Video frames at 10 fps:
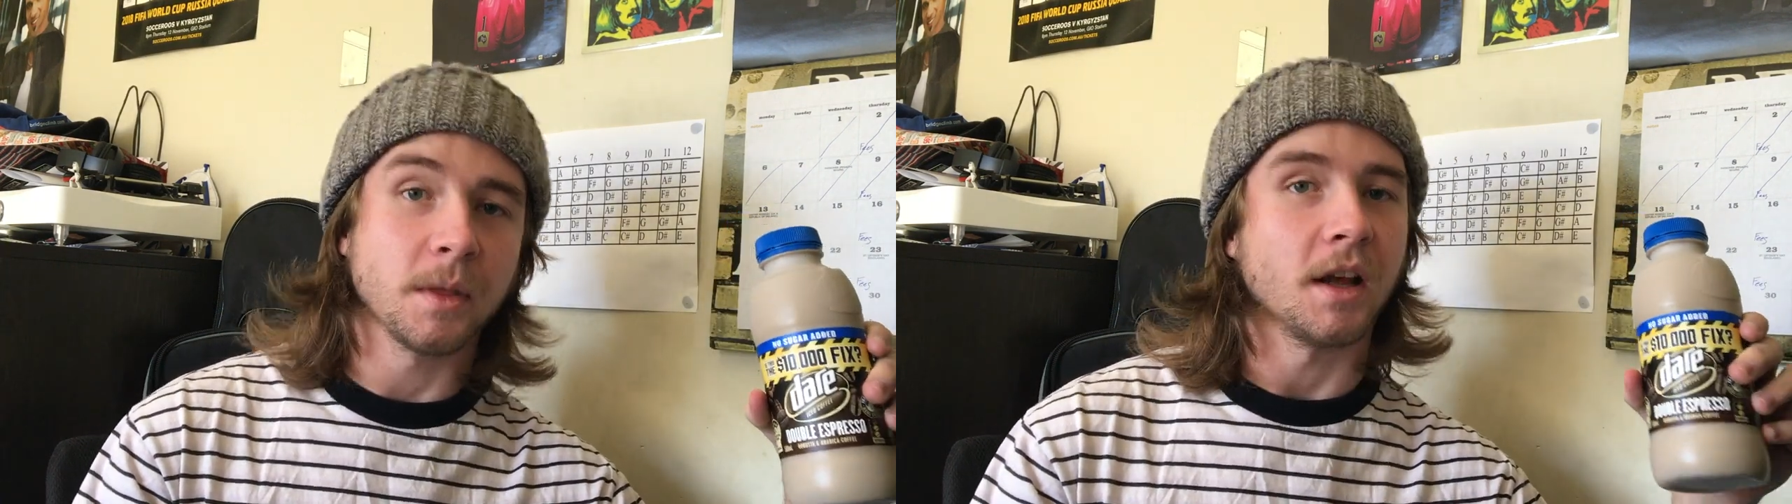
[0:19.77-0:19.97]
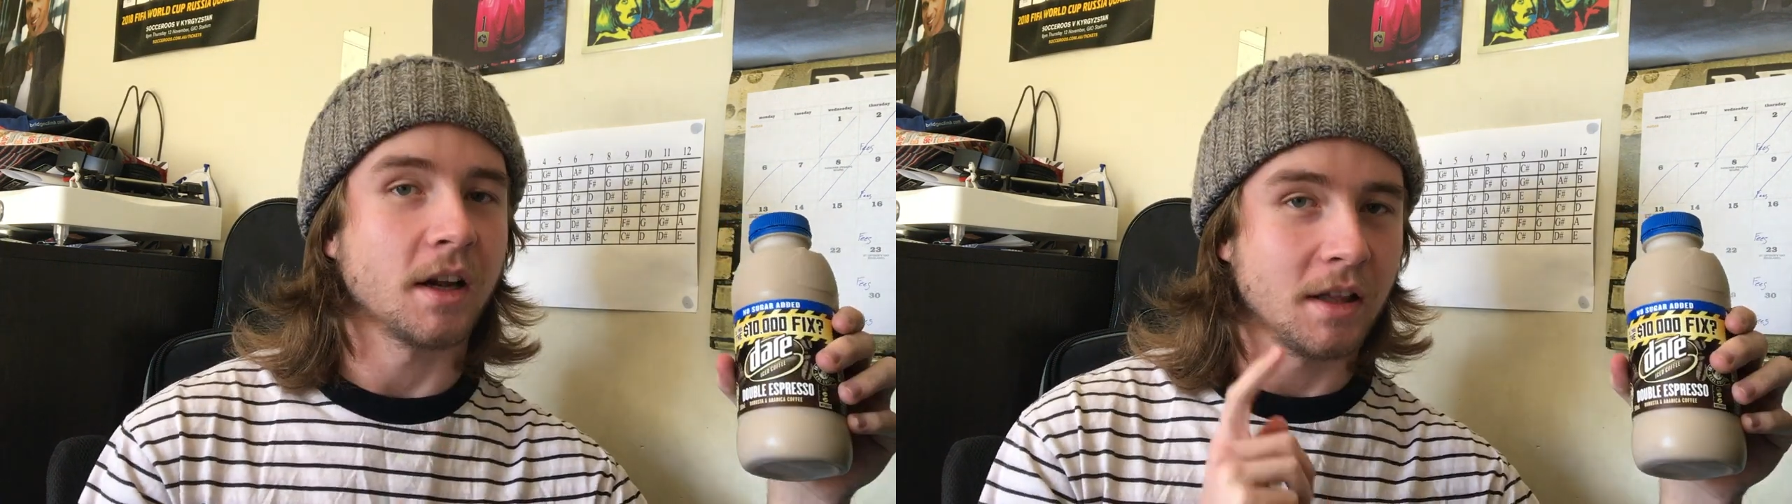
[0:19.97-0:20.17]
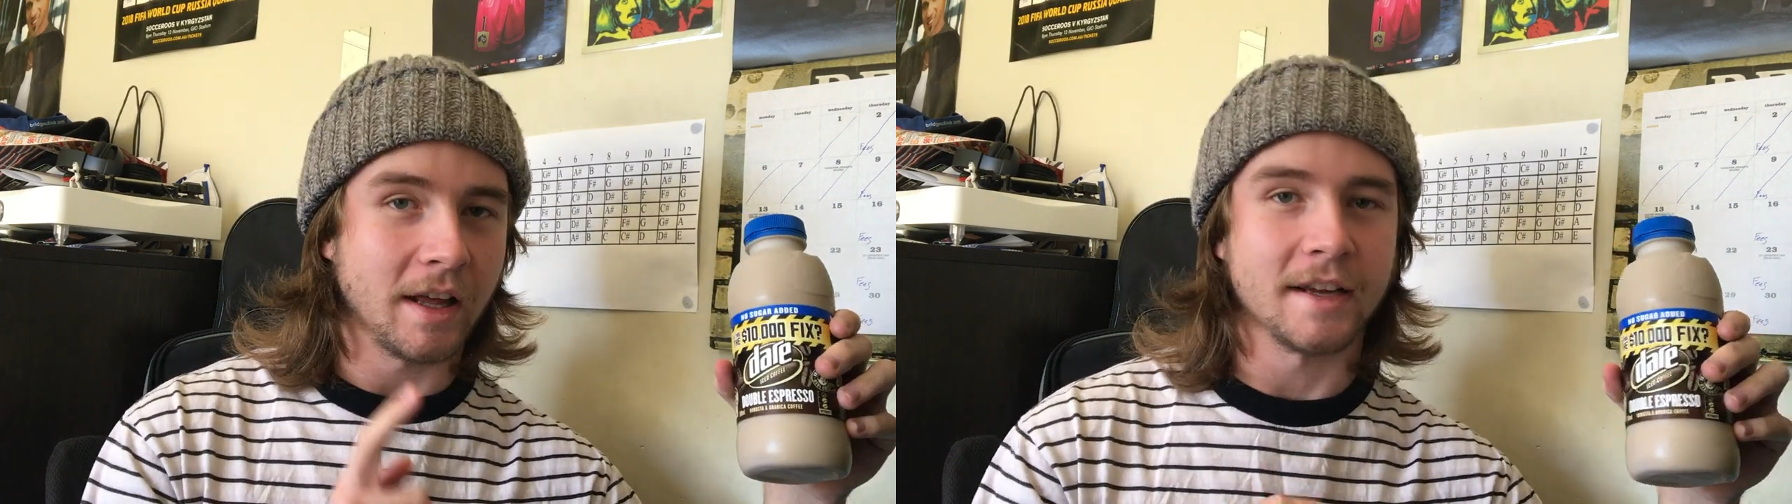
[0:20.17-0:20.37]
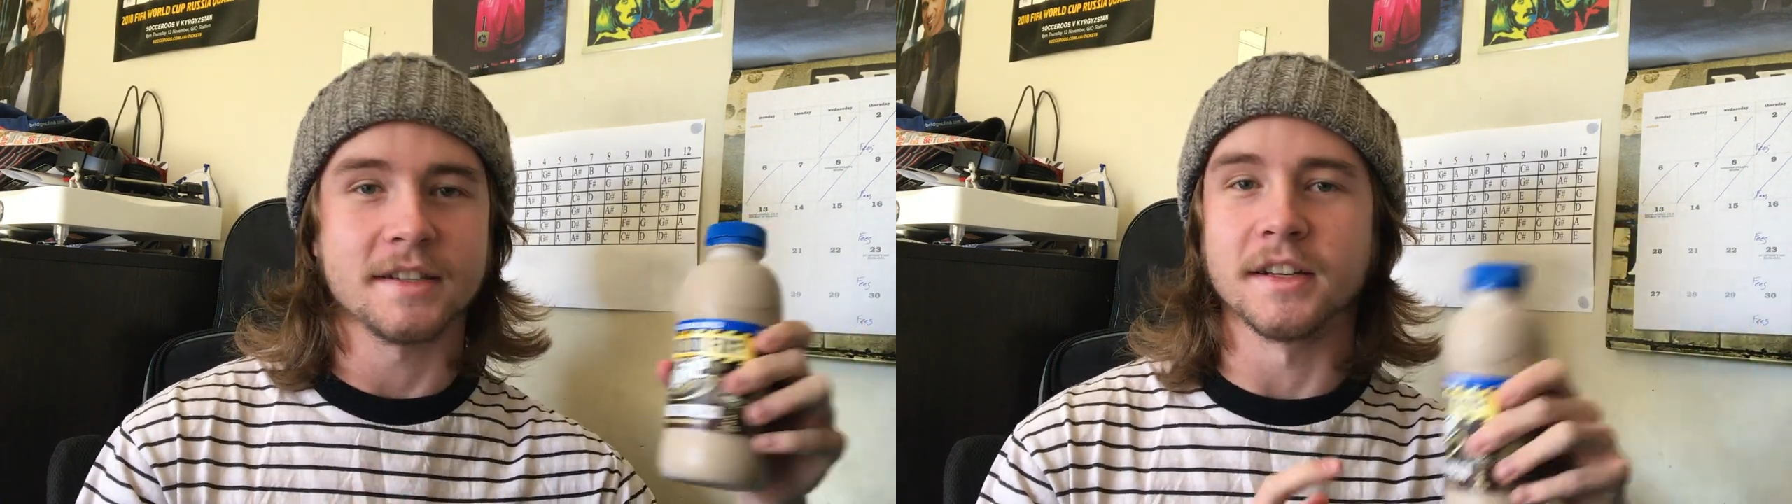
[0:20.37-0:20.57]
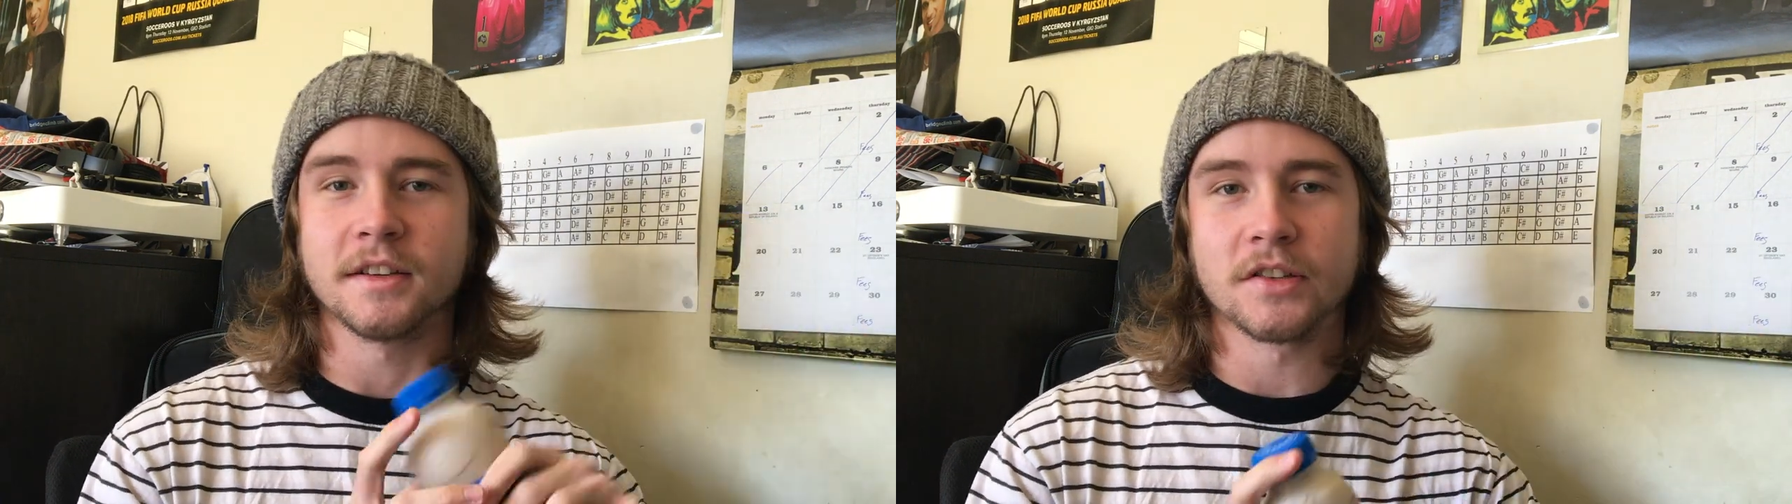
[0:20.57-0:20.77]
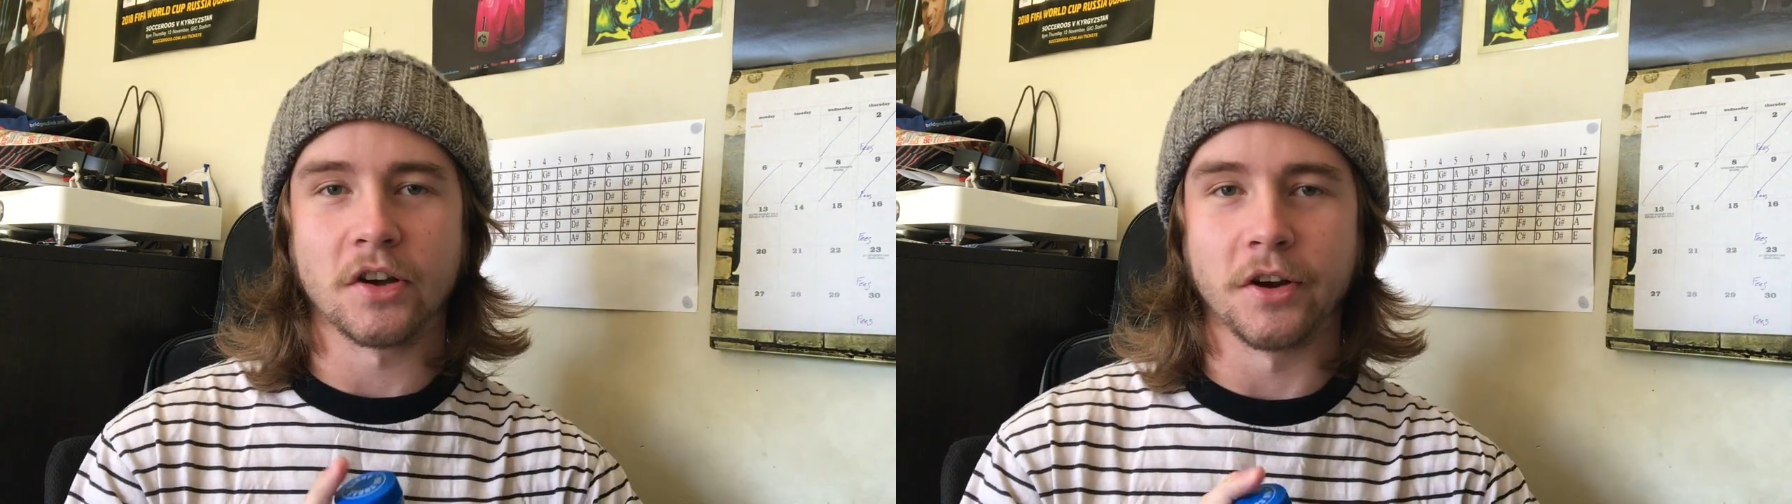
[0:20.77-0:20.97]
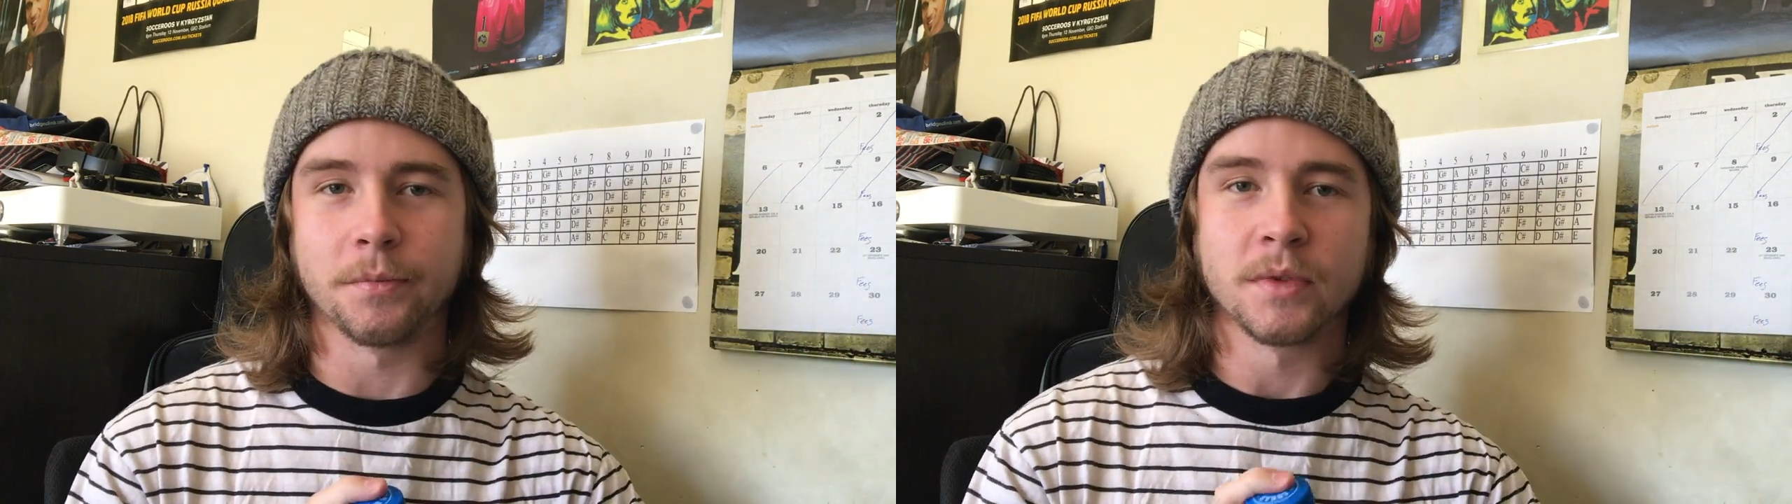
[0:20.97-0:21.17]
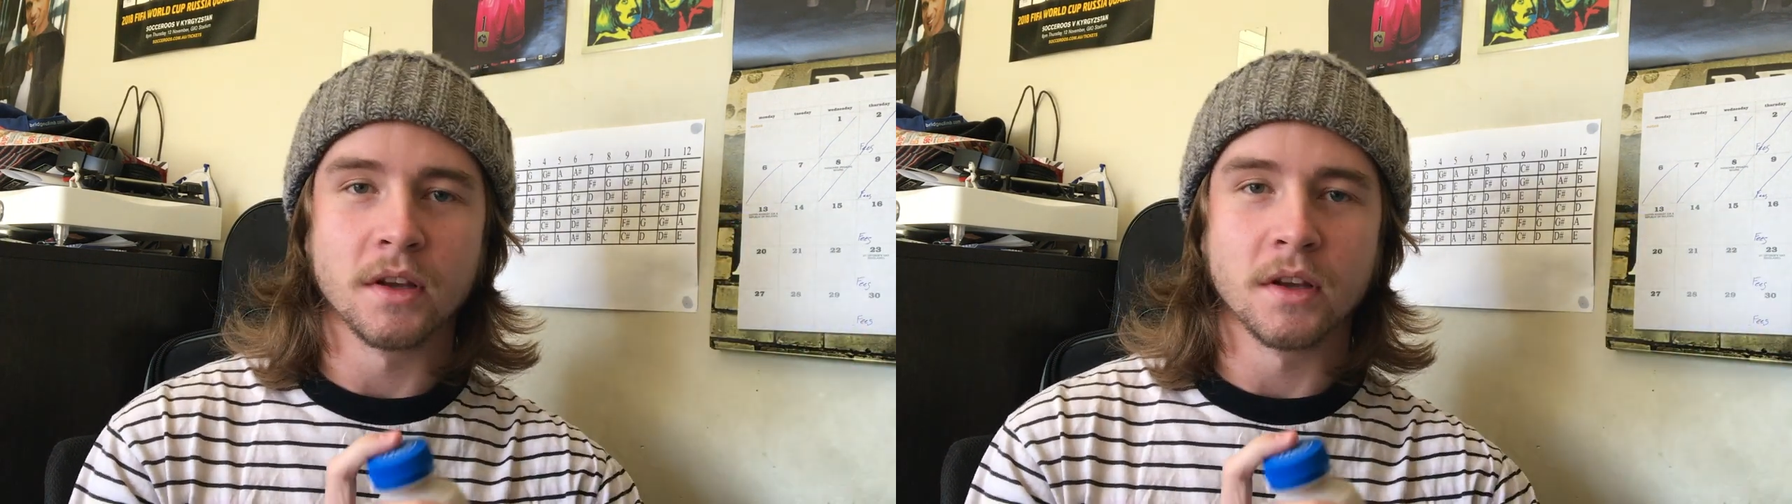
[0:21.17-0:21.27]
A classic. So